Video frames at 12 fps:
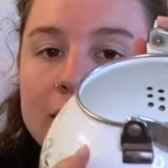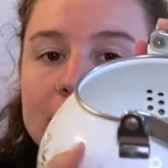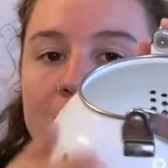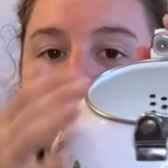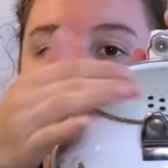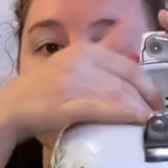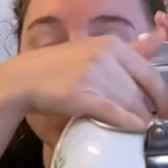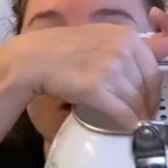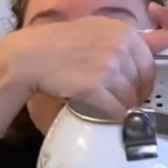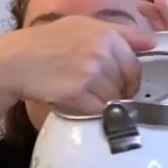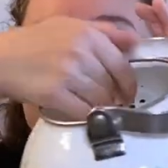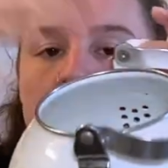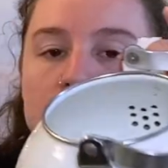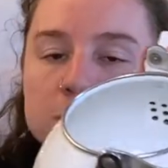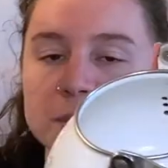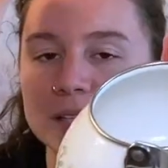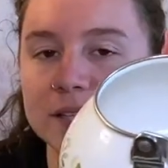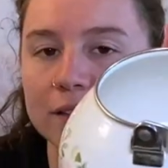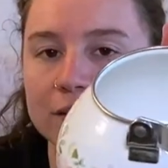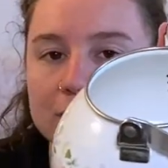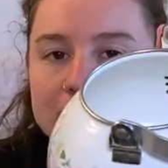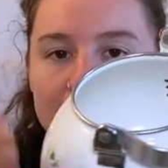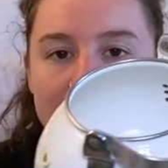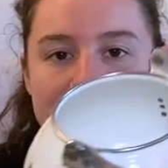there are holes
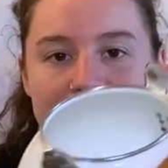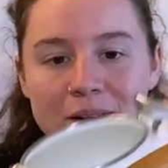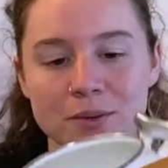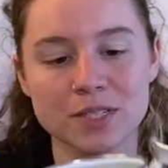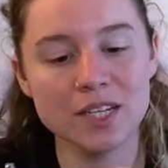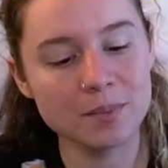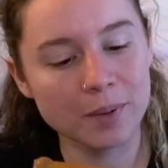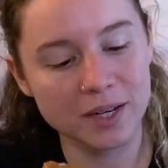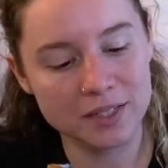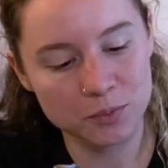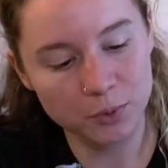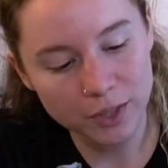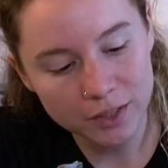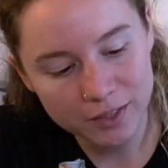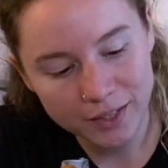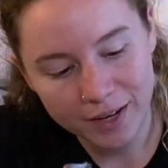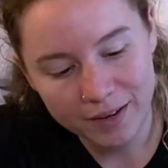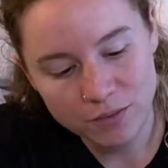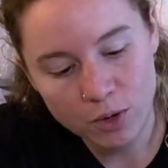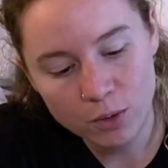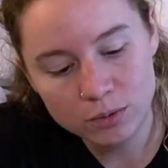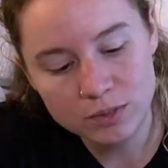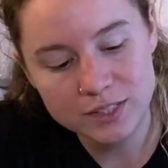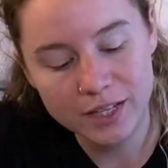because that's how teapots work. They have
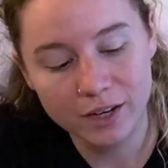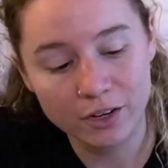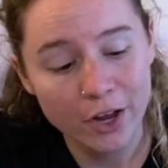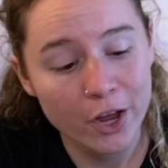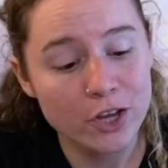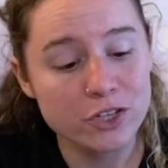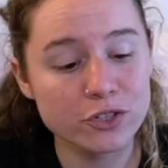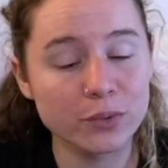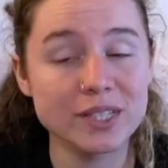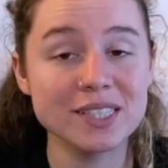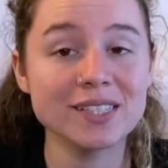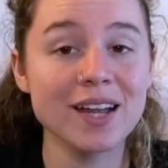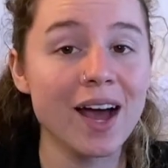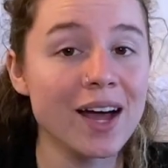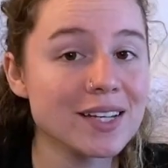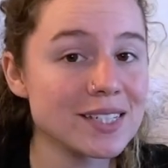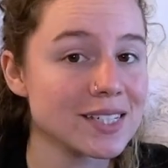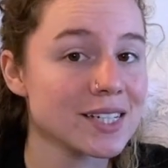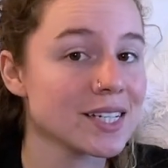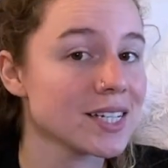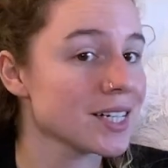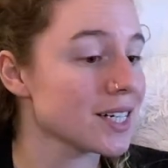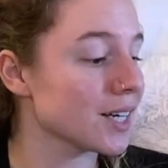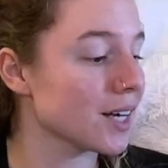holes there. So it's not
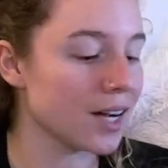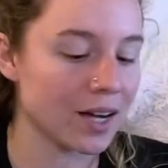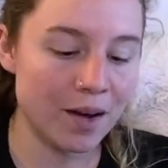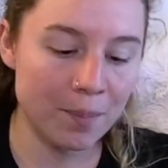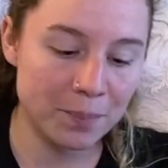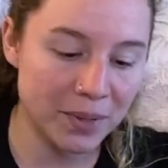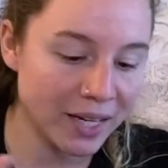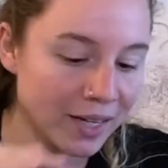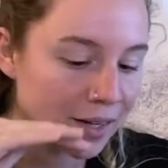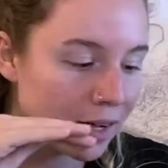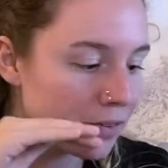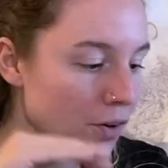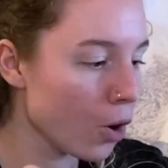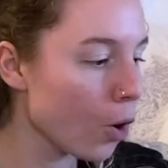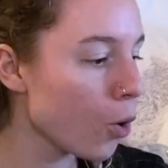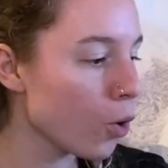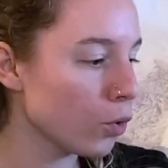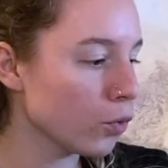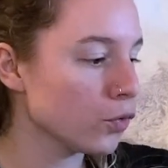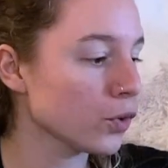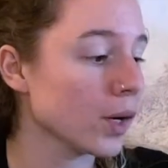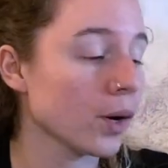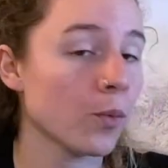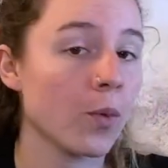a big enough hole for
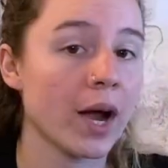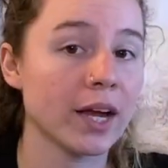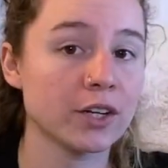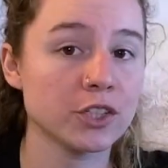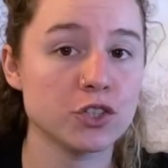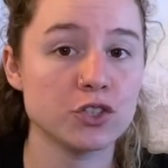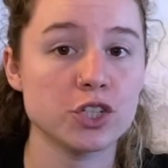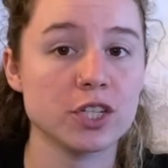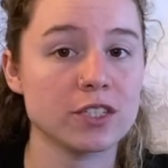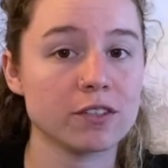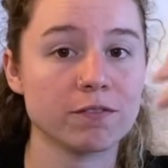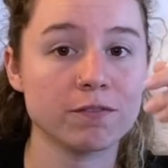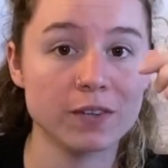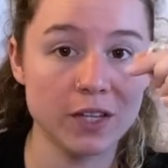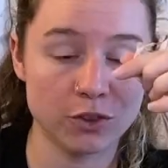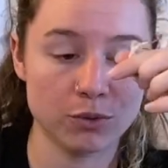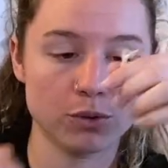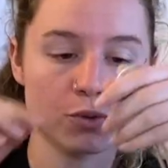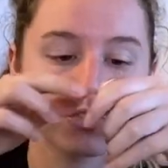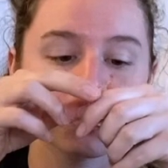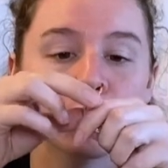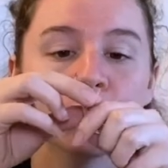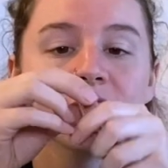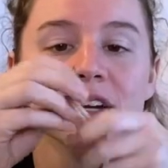our wire to just fit through. So
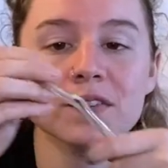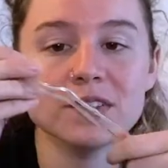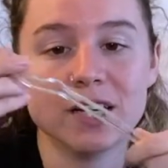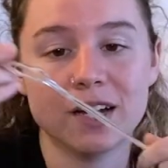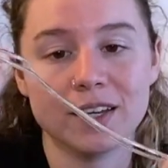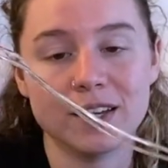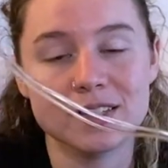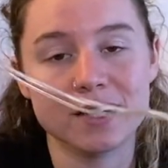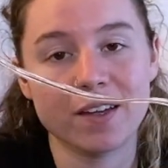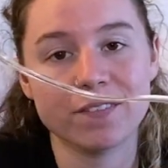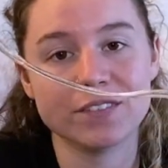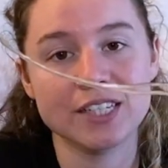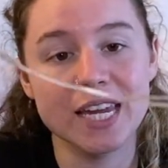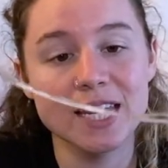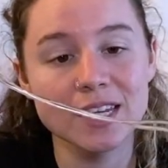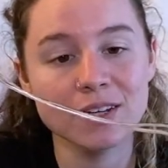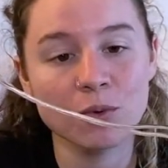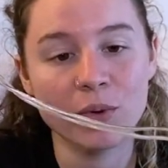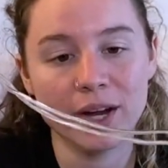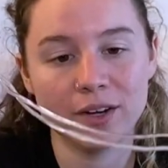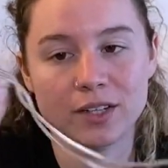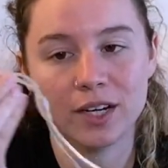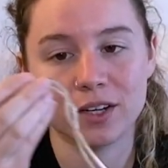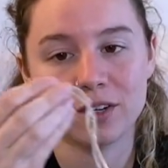what I've done is I've taken wire
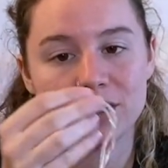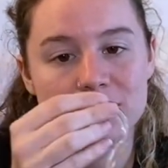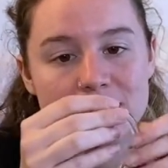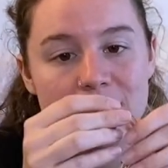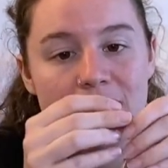cutters